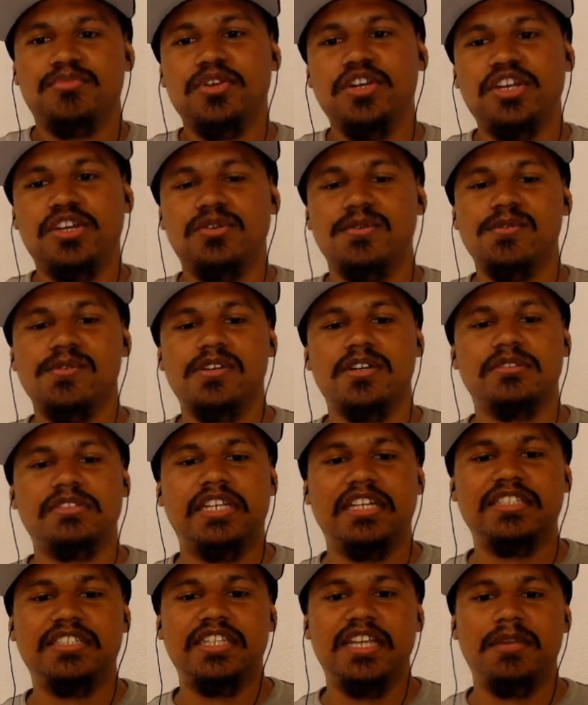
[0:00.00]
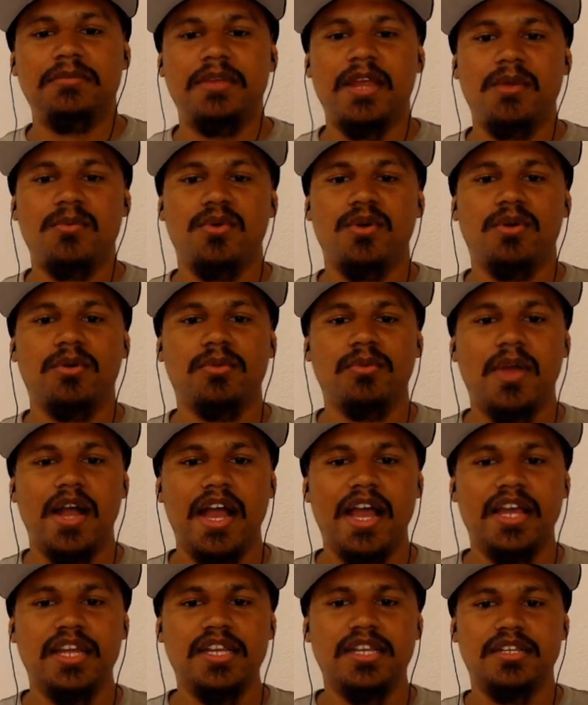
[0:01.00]
pretty cool. Comes out same day
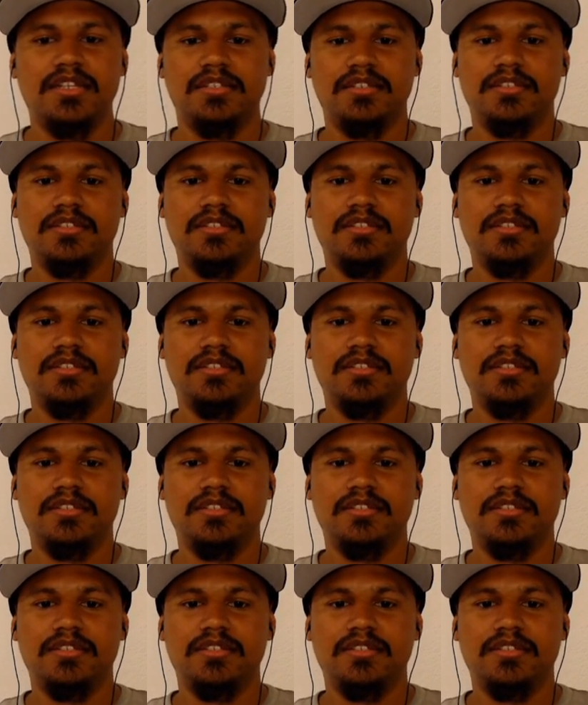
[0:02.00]
worldwide.